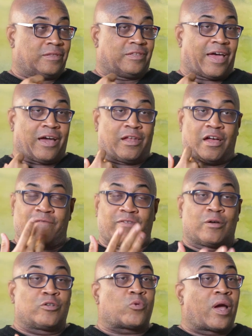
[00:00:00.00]
Dialogue
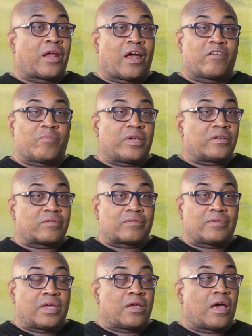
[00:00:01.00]
flows right out of me.
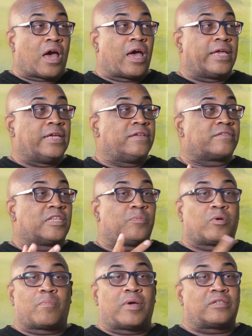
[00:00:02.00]
I easily
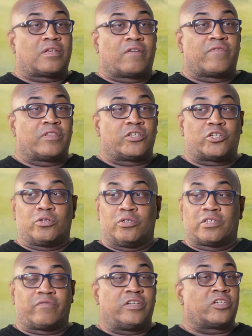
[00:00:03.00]
put myself in the
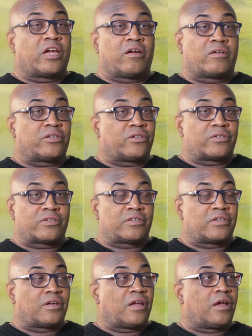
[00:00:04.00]
shoes of each character.
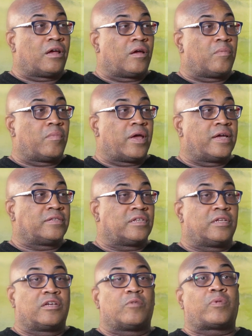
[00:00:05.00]
As
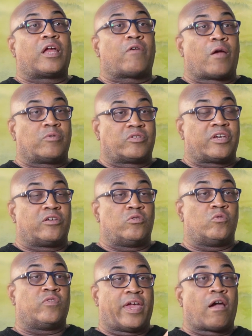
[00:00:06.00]
any good playwright would tell
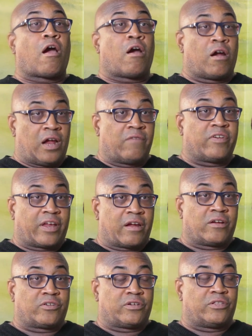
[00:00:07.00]
you, they are every
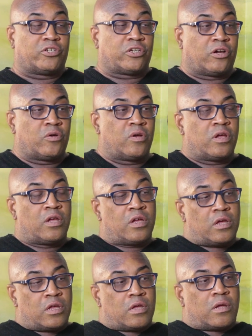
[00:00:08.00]
character in the show.
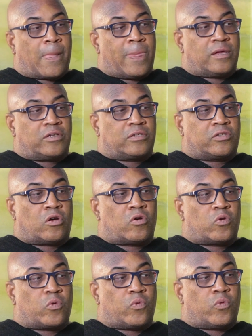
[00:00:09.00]
Mm-hmm.
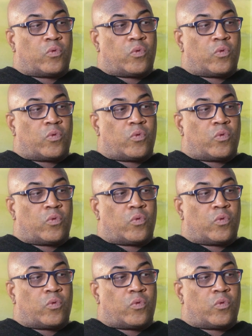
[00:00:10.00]
So